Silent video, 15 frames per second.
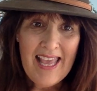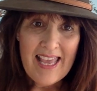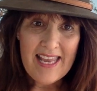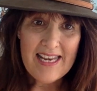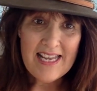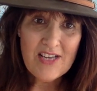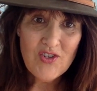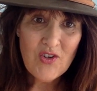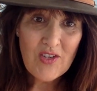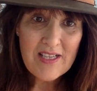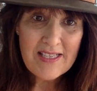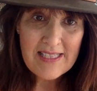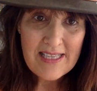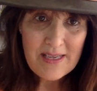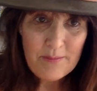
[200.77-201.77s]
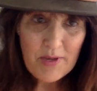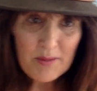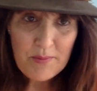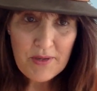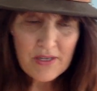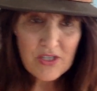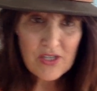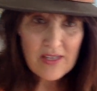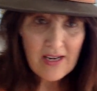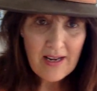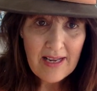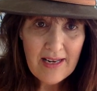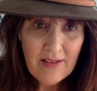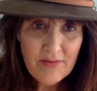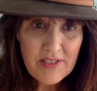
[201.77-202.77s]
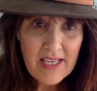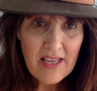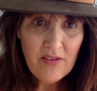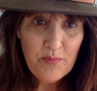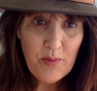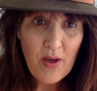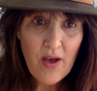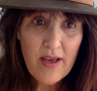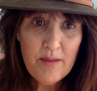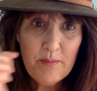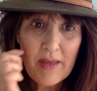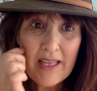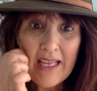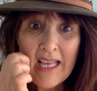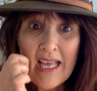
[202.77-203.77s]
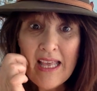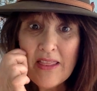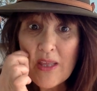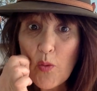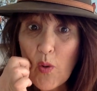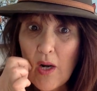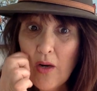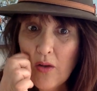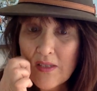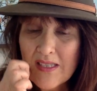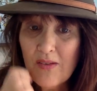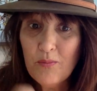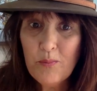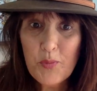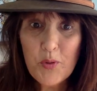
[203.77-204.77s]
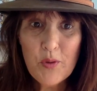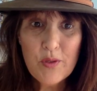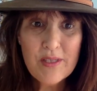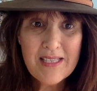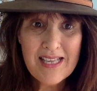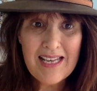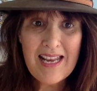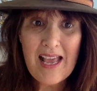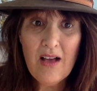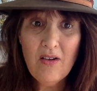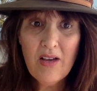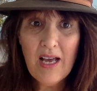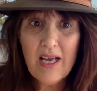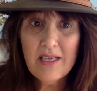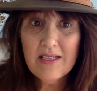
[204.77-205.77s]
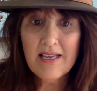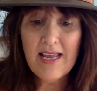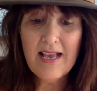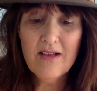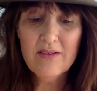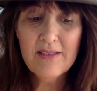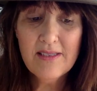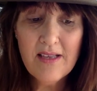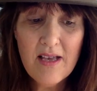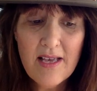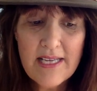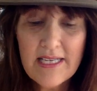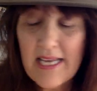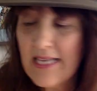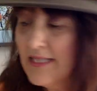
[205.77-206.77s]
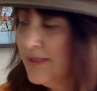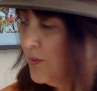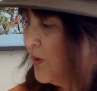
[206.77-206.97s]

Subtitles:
And as you can see in my picture that I love to have behind me, there were lots of birds in our garden outside as